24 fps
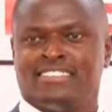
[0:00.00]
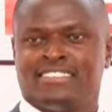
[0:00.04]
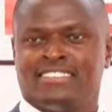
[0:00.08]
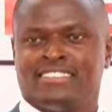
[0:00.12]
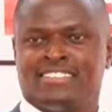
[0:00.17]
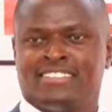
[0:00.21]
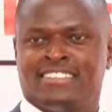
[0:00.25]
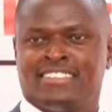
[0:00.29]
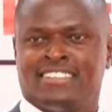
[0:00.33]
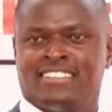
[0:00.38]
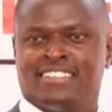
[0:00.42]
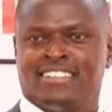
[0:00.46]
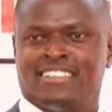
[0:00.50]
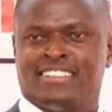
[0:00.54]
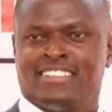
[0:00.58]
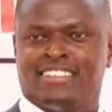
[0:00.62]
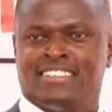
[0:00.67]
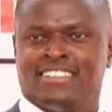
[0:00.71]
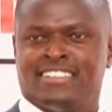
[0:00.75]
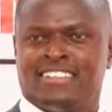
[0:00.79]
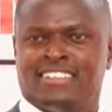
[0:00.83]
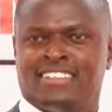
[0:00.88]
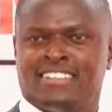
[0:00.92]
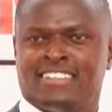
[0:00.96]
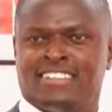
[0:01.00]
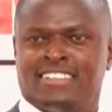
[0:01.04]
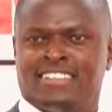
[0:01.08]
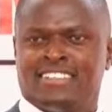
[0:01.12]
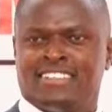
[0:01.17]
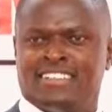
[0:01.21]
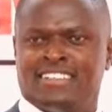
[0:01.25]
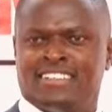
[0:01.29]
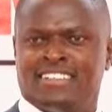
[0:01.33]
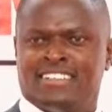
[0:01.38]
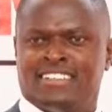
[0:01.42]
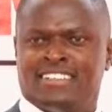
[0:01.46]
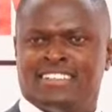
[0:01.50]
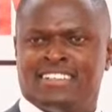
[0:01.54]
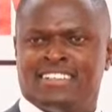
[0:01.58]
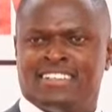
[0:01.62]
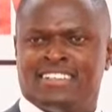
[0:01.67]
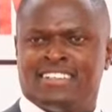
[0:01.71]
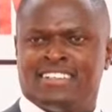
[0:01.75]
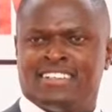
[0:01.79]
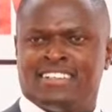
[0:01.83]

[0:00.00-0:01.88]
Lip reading: (no one is talking)